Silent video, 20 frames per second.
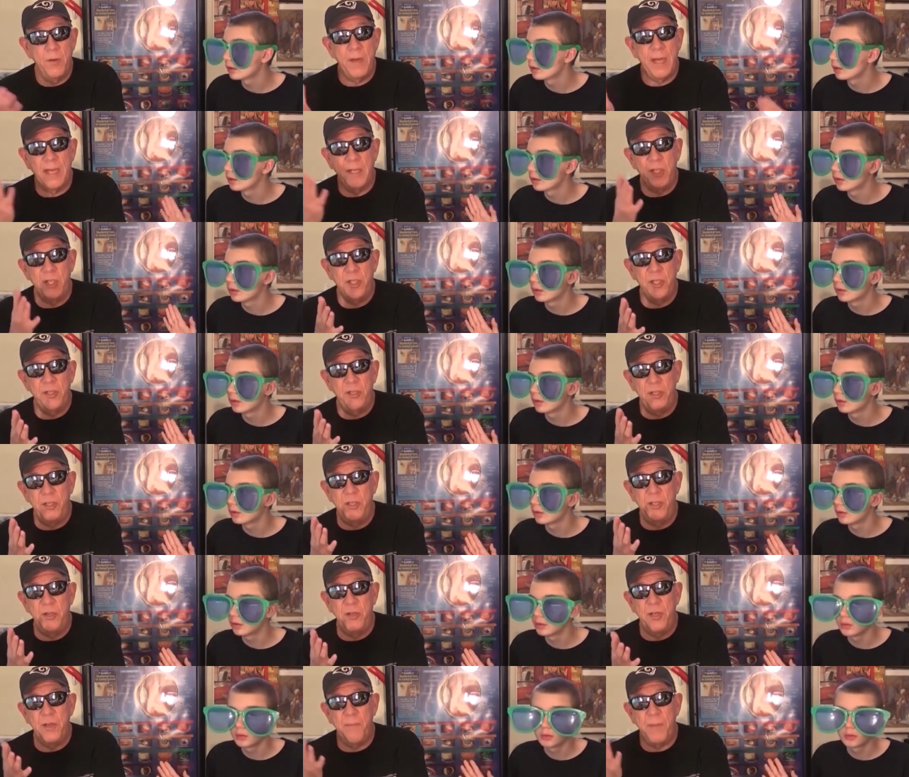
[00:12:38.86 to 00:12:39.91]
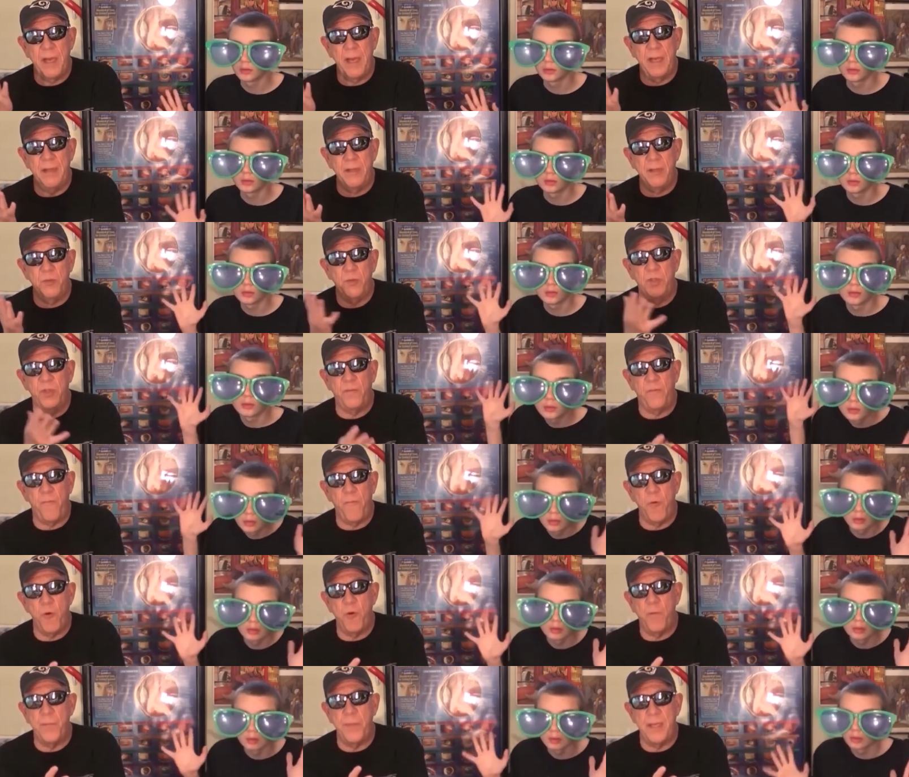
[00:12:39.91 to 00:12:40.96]
Speaker 1: do got. You can buy. This was
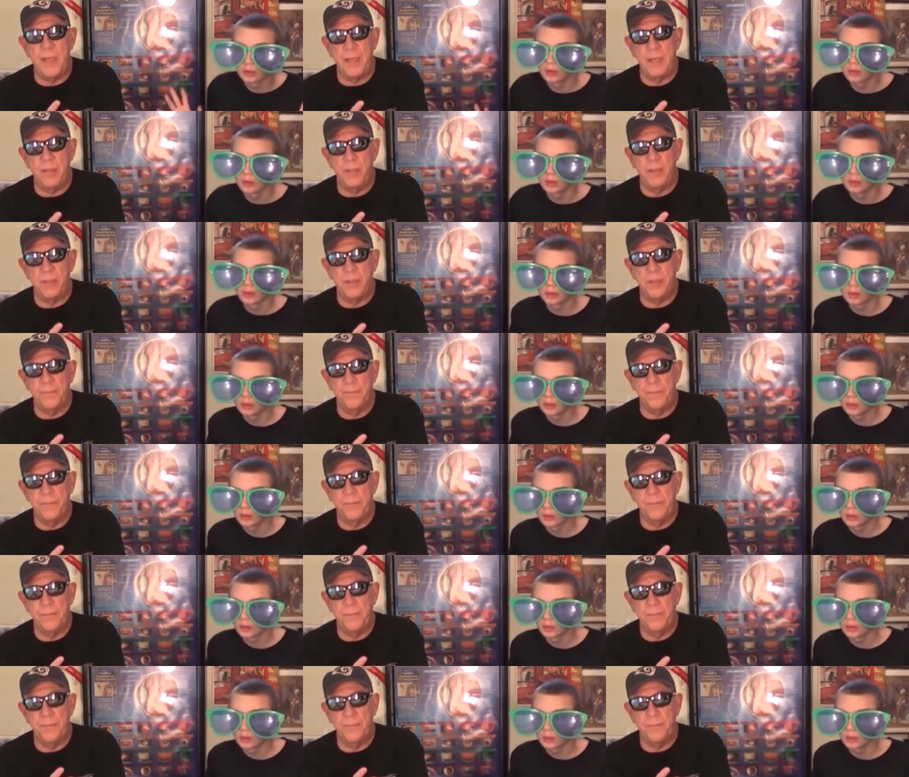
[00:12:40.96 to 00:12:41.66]
four piece.